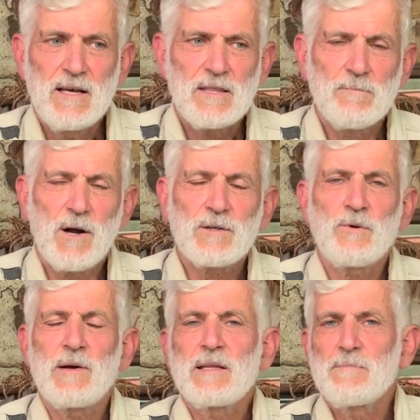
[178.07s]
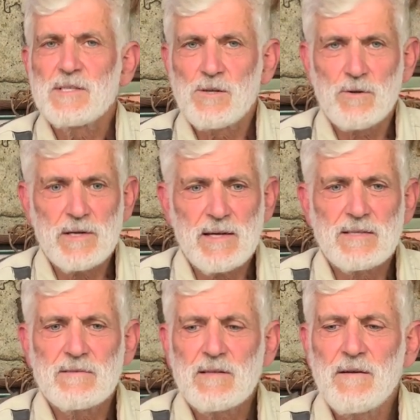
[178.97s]
the Mark Twain in Missouri,
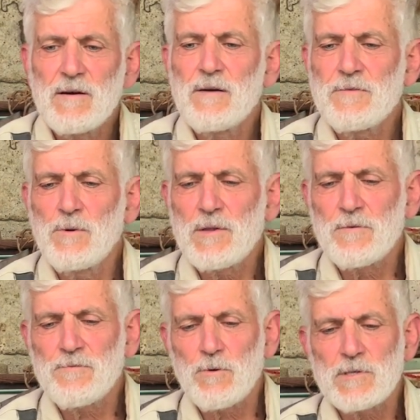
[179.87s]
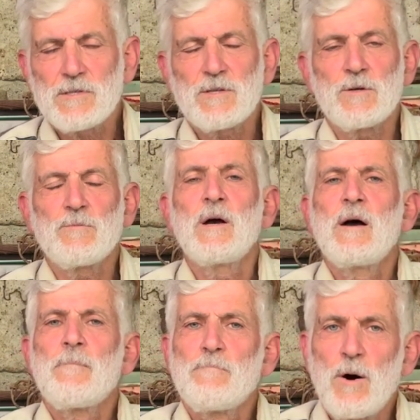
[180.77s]
and a few other forests too,
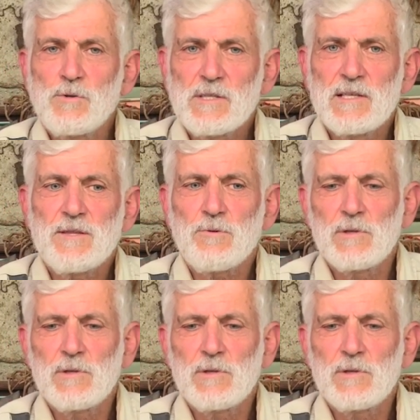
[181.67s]
mostly through